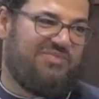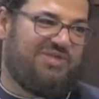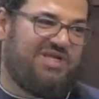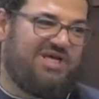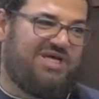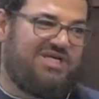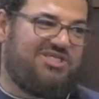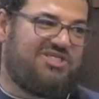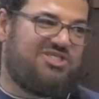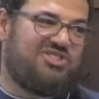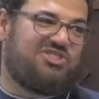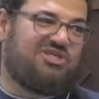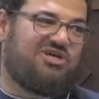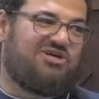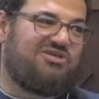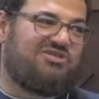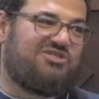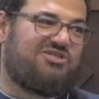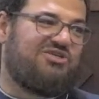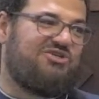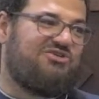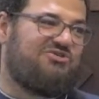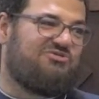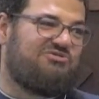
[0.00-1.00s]
And
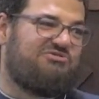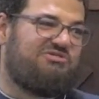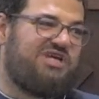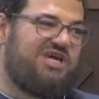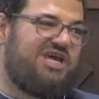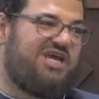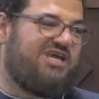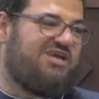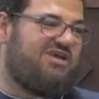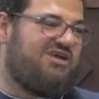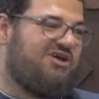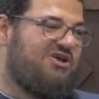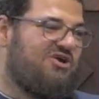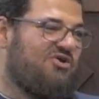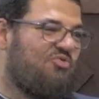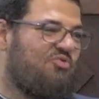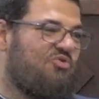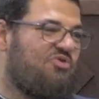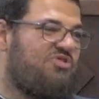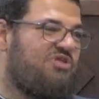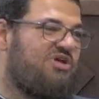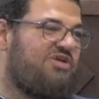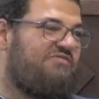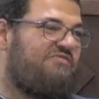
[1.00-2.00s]
starting your day
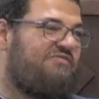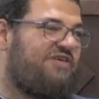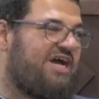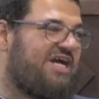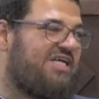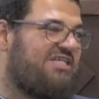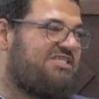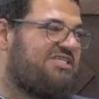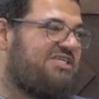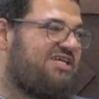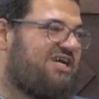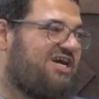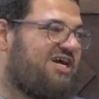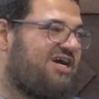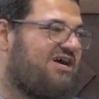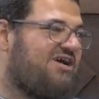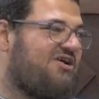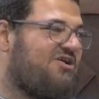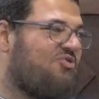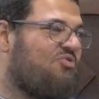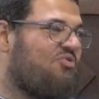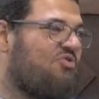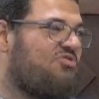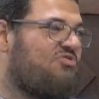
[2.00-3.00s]
with Al-Fatiha,
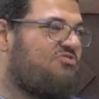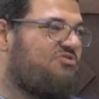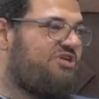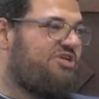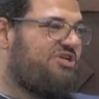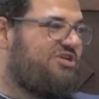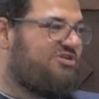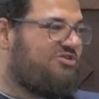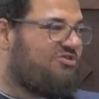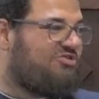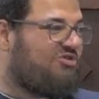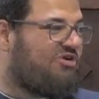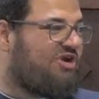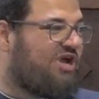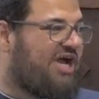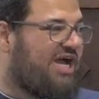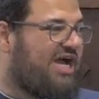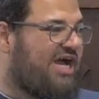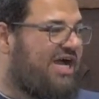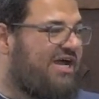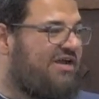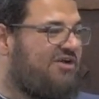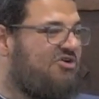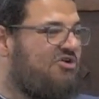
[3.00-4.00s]
with reading
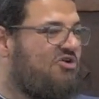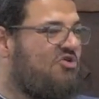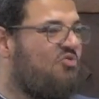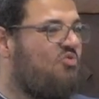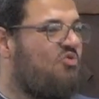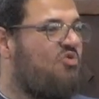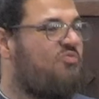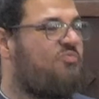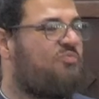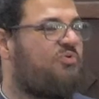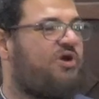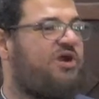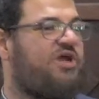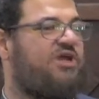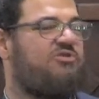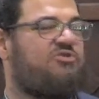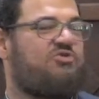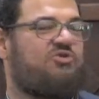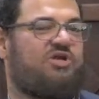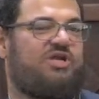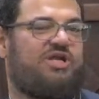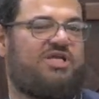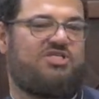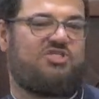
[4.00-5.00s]
Quran, with praying
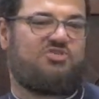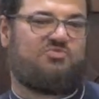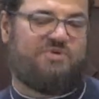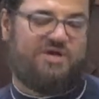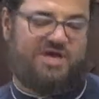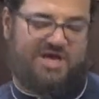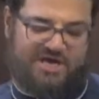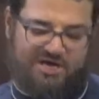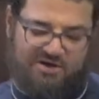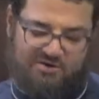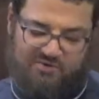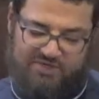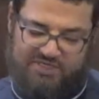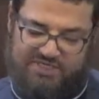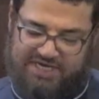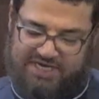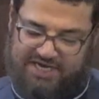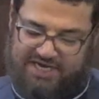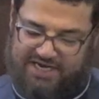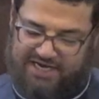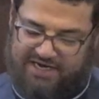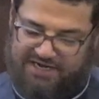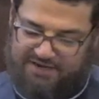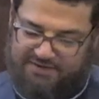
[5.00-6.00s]
to Allah subhanahu wa
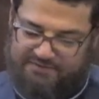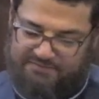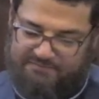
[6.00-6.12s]
ta'ala.